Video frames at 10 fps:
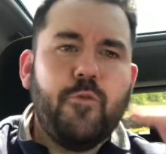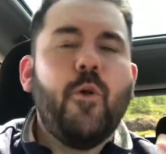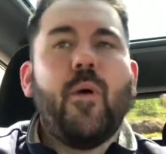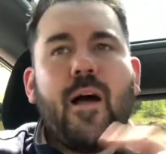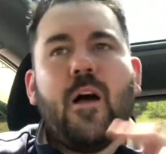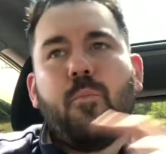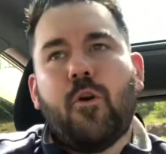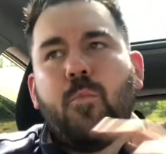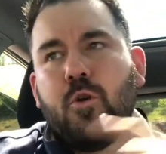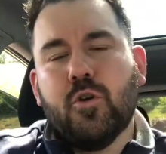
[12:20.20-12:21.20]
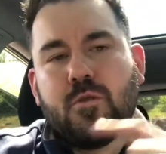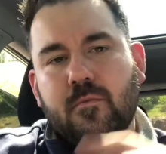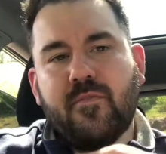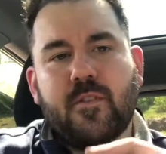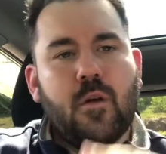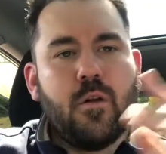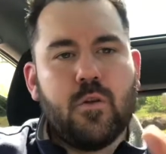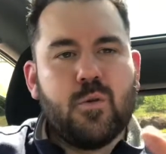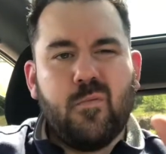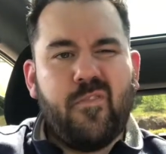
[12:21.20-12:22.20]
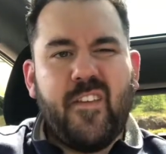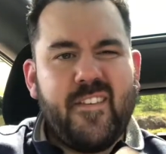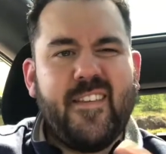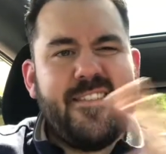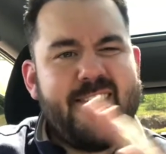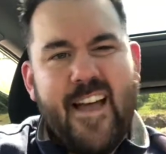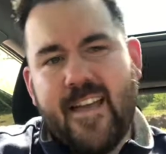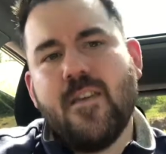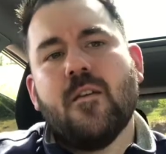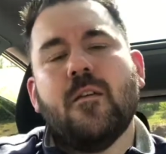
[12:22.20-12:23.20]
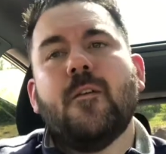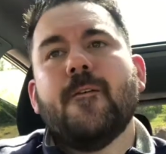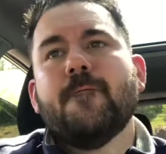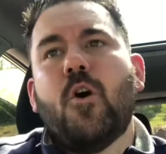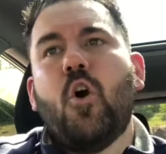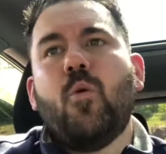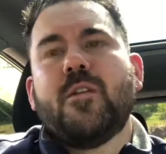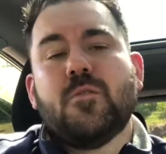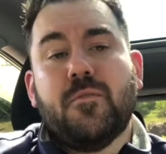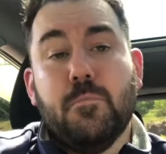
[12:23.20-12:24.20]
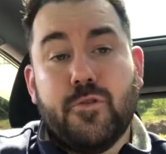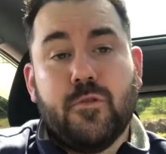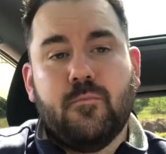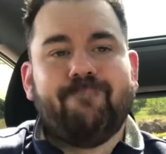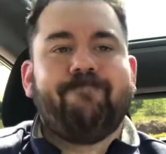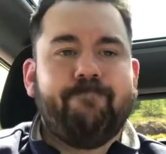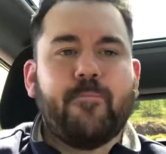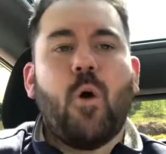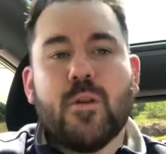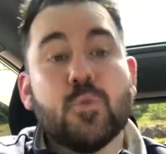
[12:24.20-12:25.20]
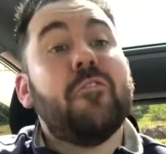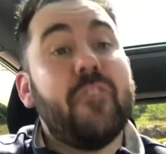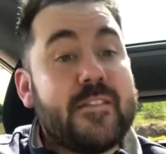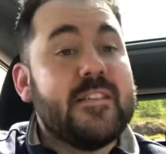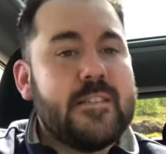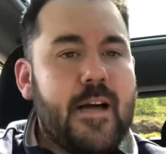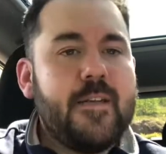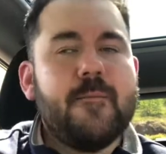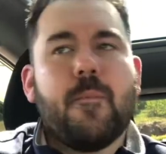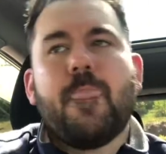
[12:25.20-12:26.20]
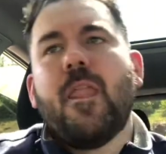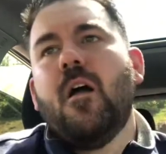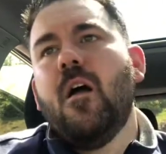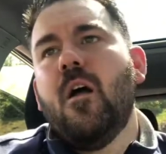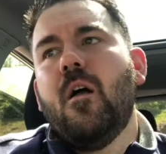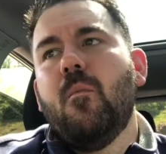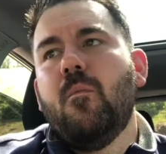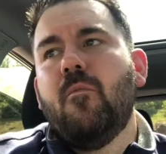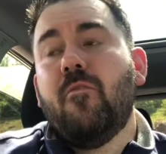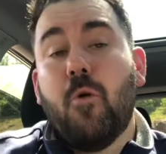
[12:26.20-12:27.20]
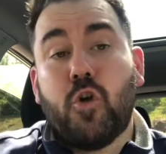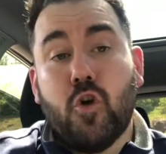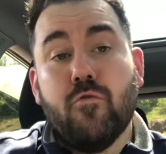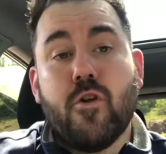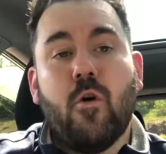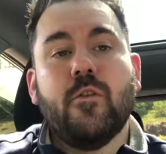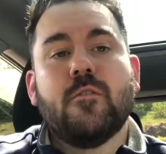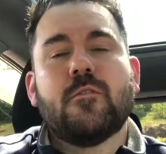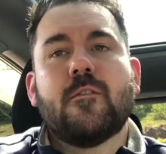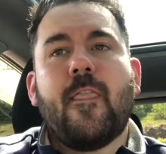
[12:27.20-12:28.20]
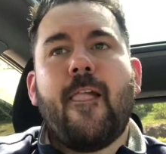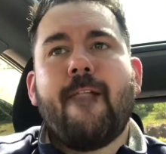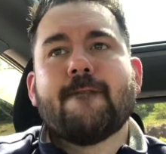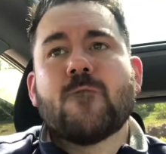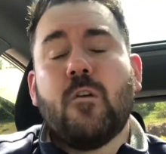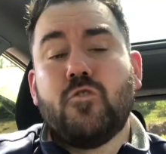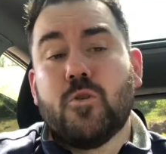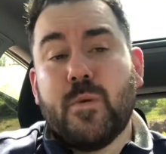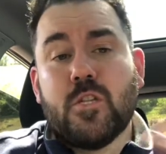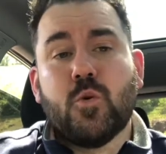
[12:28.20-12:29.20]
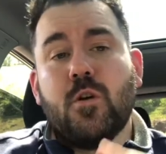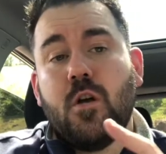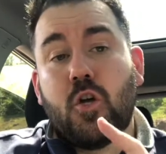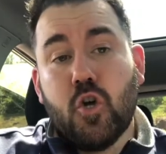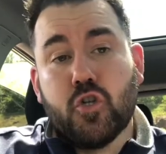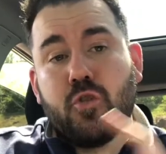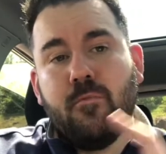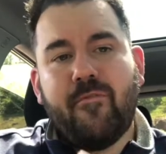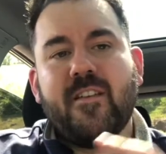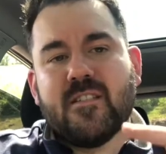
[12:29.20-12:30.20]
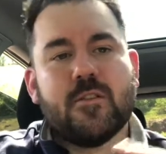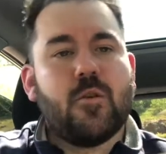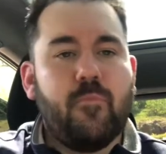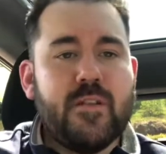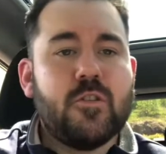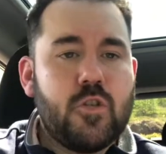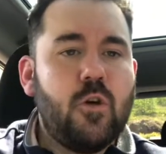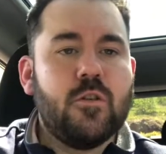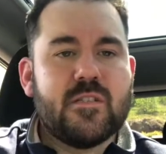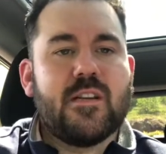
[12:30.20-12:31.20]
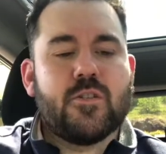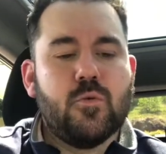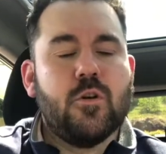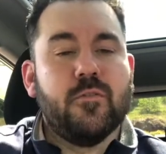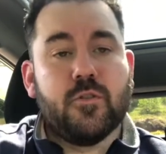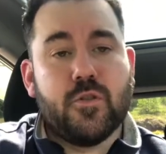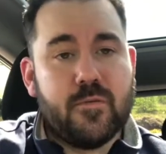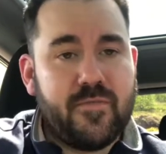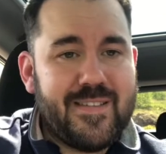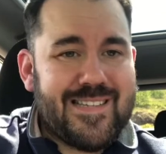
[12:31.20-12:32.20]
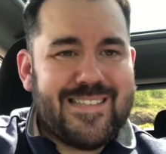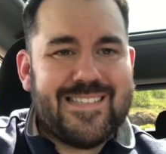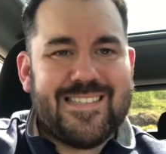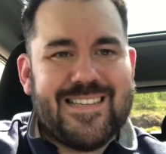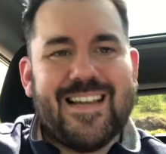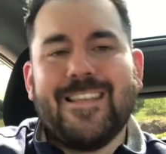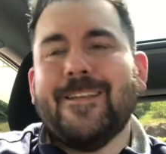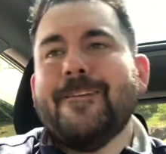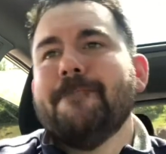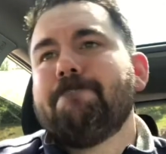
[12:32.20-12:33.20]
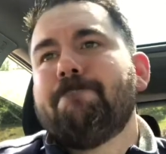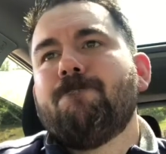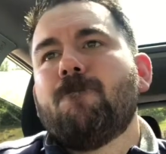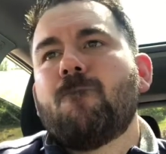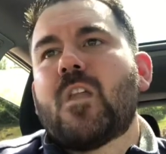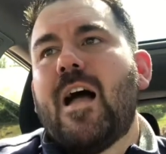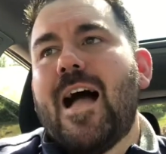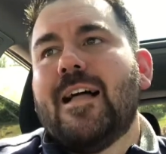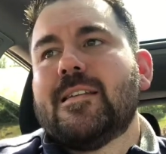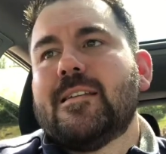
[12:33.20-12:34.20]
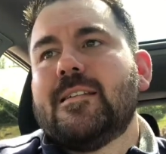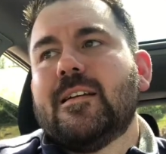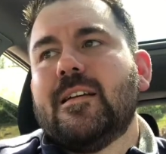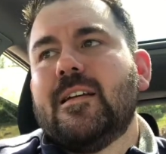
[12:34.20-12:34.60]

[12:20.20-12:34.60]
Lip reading: Do it at a proper custom fit. Don't go to a fitting day. I went to a fitting day for my current irons. I've just been to a custom fit, so I've been to Titleist National Custom Fit Centre today, and